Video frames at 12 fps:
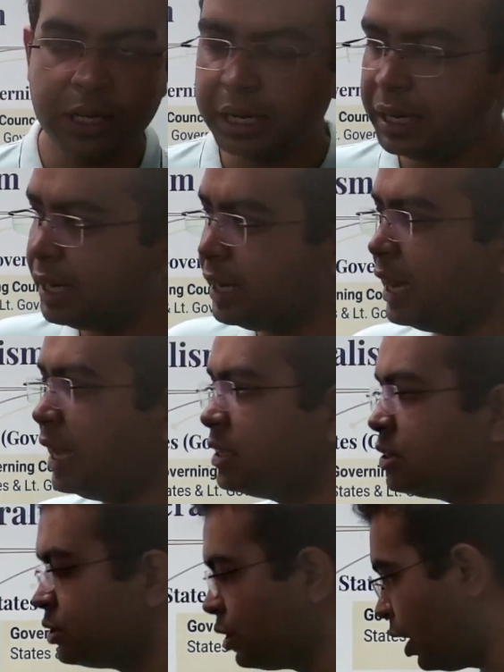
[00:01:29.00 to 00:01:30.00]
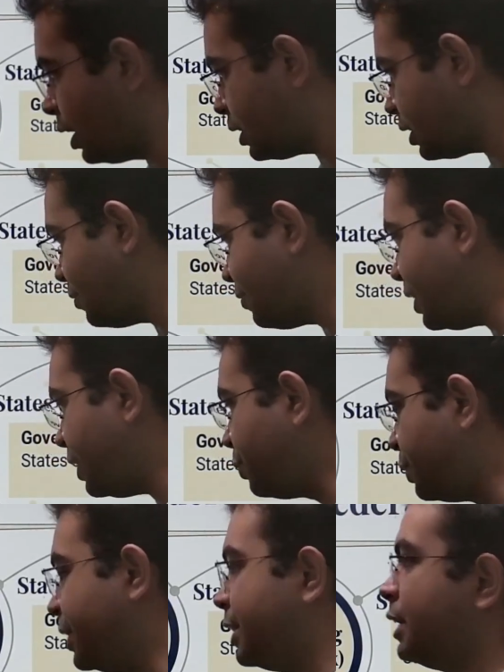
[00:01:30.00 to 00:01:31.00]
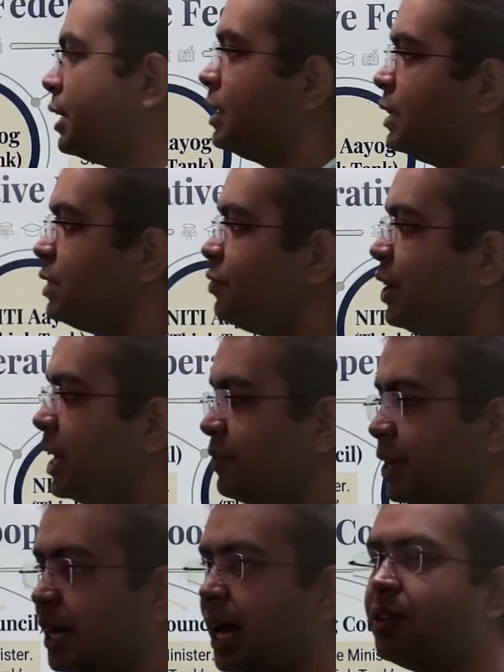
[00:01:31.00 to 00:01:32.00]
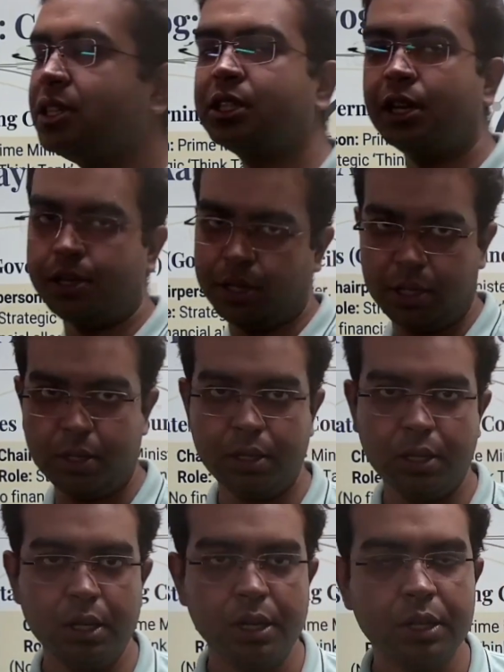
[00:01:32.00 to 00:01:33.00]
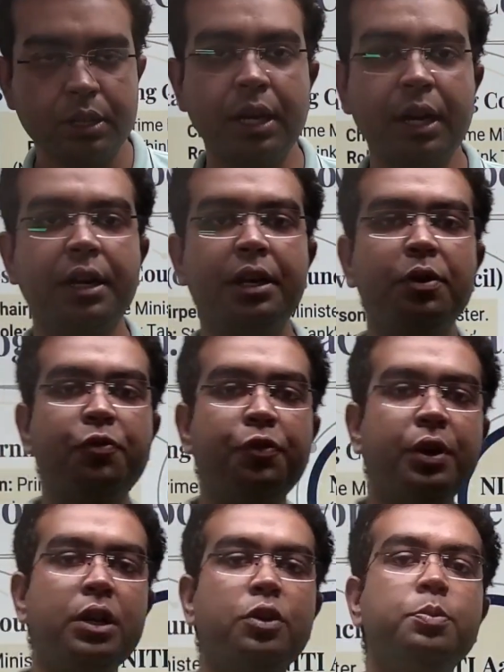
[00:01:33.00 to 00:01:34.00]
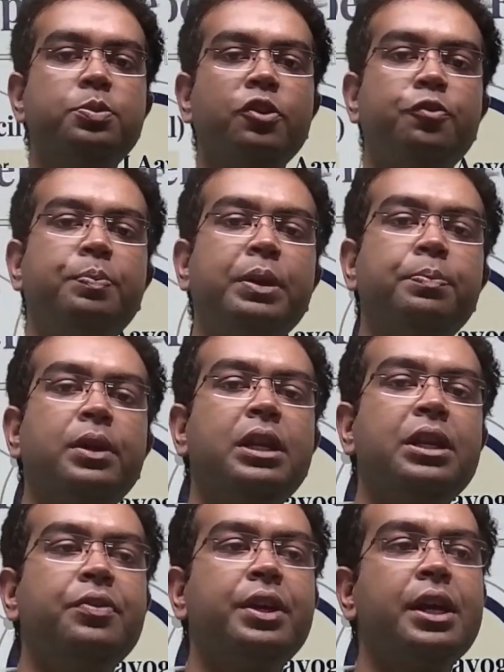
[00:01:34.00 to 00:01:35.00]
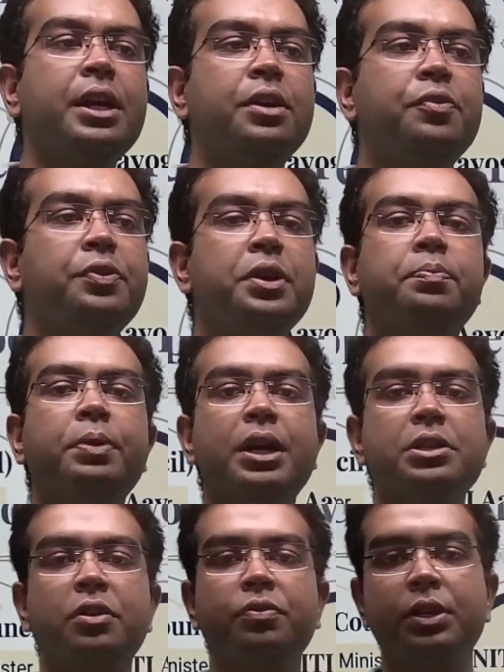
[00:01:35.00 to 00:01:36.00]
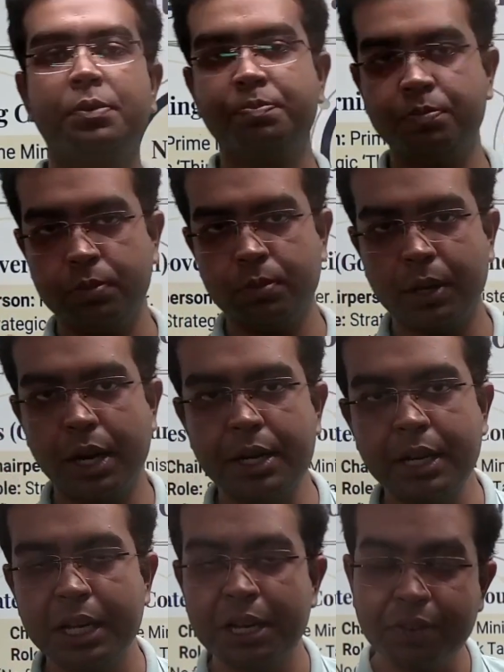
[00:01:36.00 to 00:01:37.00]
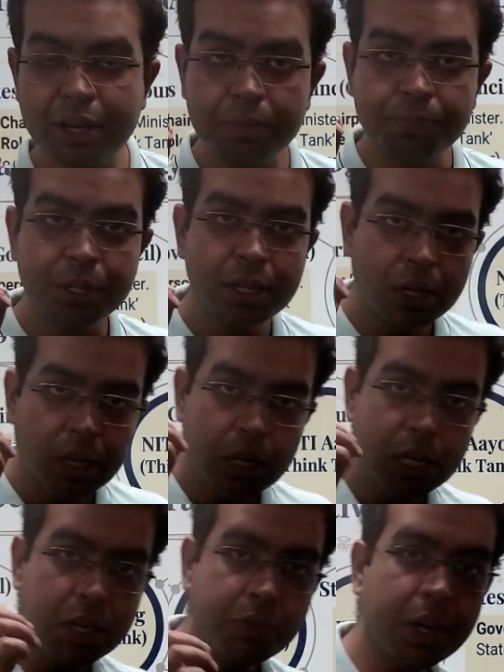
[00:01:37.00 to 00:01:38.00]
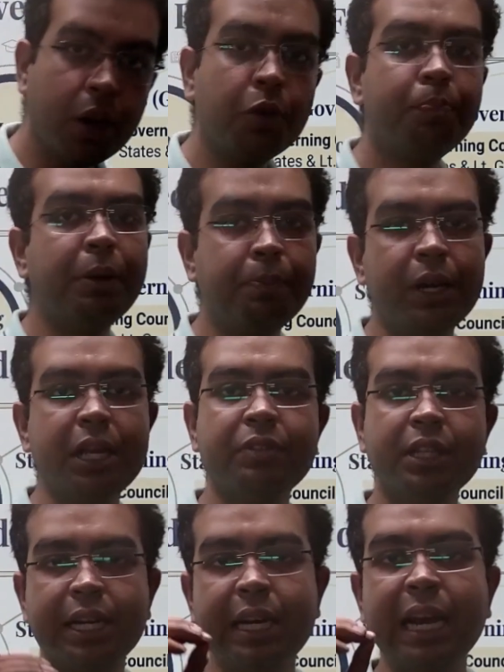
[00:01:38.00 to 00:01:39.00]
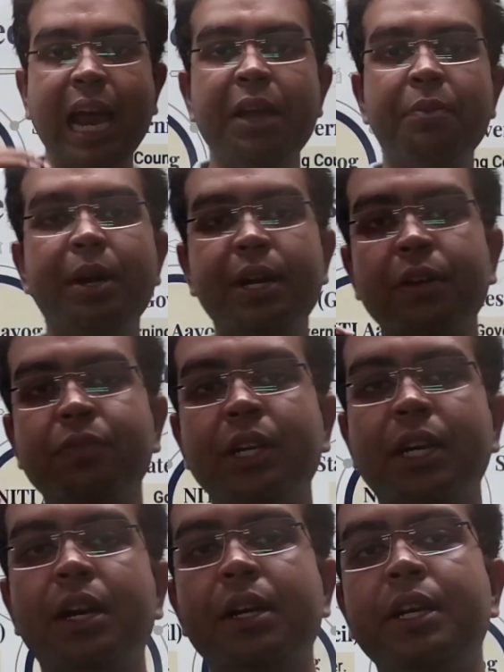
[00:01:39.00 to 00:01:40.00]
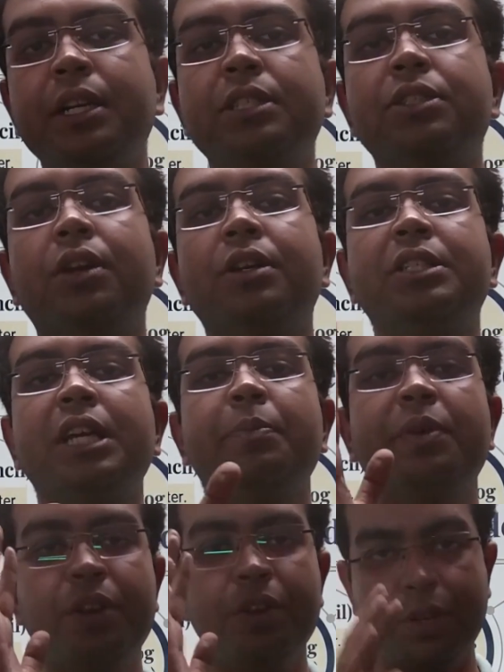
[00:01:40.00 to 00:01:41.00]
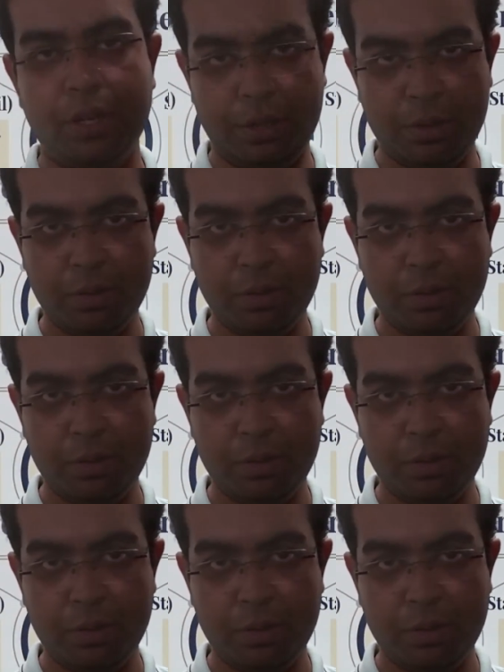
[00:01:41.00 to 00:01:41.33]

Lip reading: India is not a very unitary country. It's a very diverse country. There are different groups of people living in different parts of the country. Even live around people, even the climate of the country is not same everywhere.